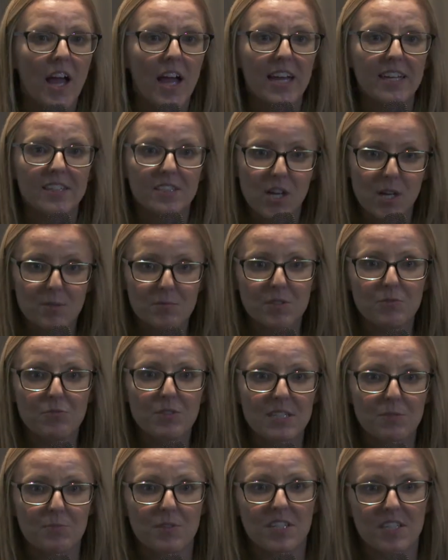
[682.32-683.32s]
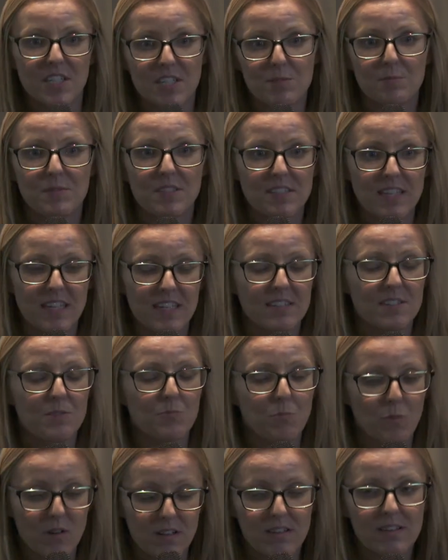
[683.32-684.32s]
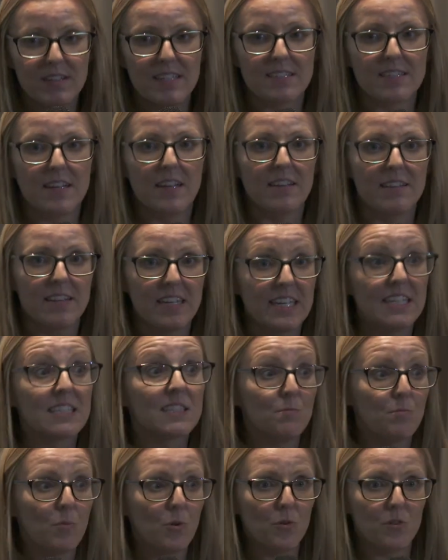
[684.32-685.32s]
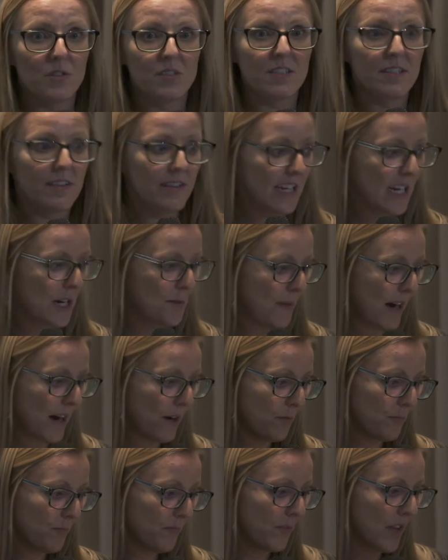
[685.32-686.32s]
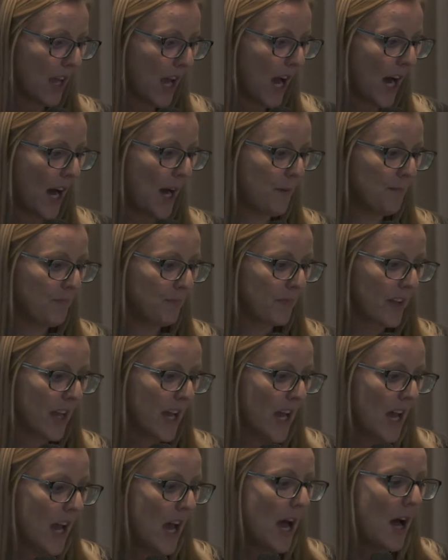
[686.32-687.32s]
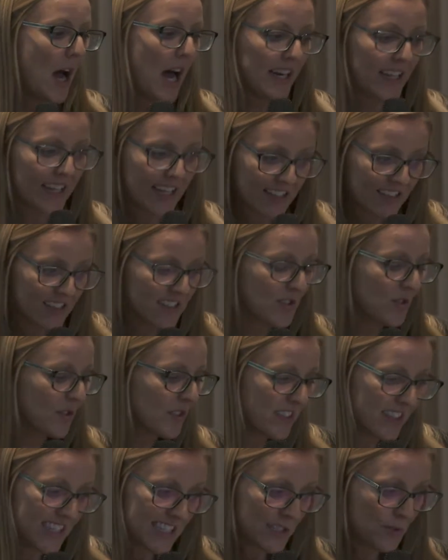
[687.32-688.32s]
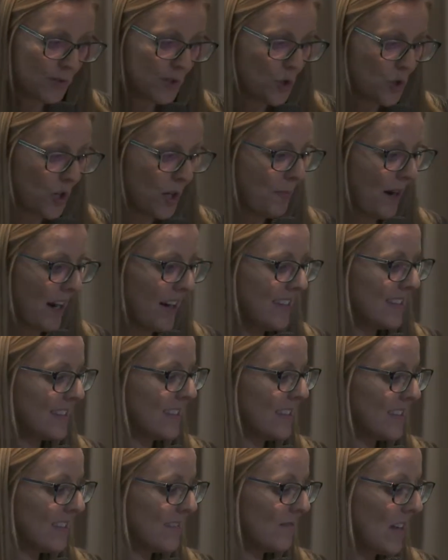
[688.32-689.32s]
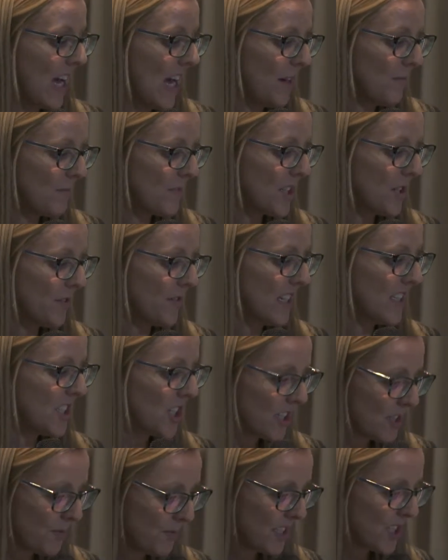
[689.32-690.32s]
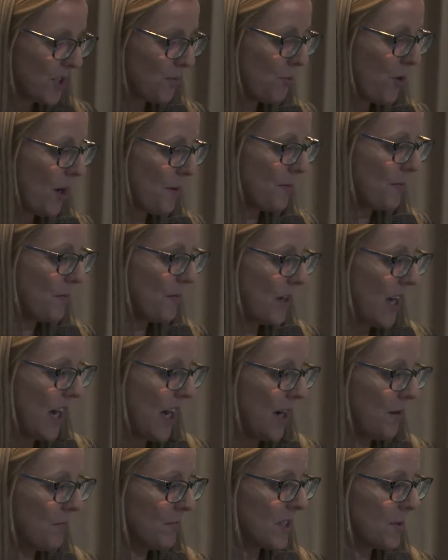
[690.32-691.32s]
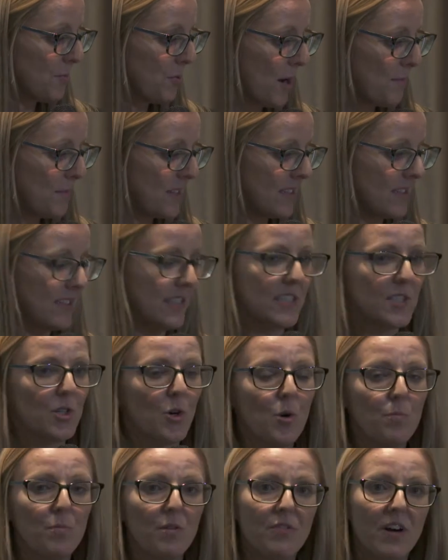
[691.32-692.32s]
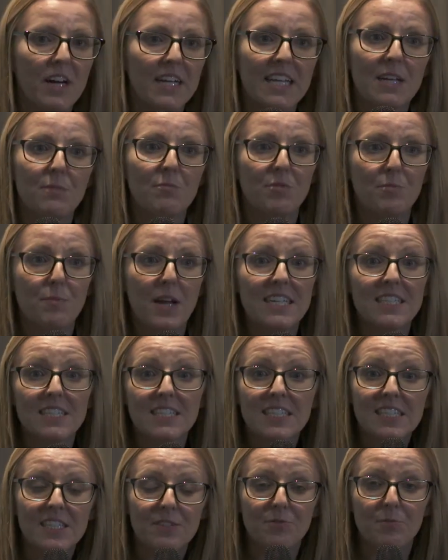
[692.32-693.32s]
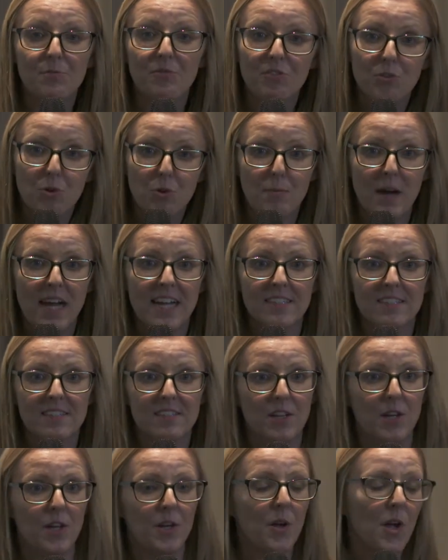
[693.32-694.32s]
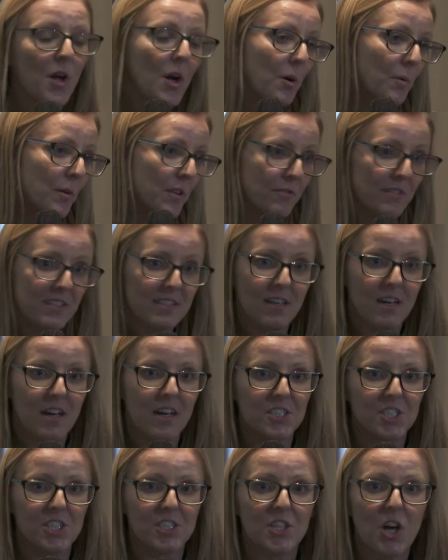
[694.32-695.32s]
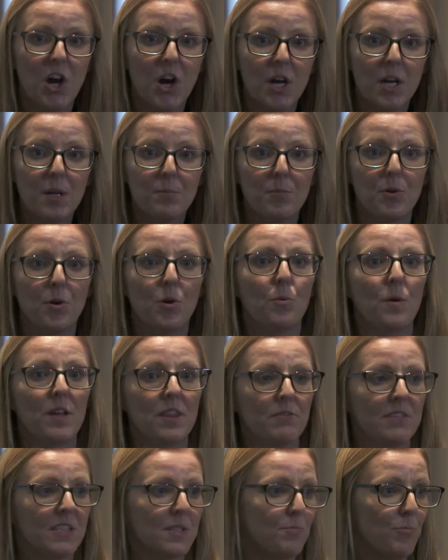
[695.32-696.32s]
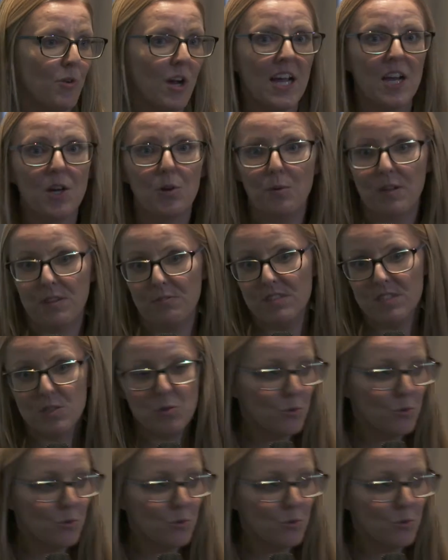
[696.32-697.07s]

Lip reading: in terms of reasonable adjustments, that's one of the things that I think is important to think about. And again, the sorts of things we're talking about is this sort of adjustments to premises, or providing information in different formats. So whether it's larger type, or whether it's Braille, or whether it's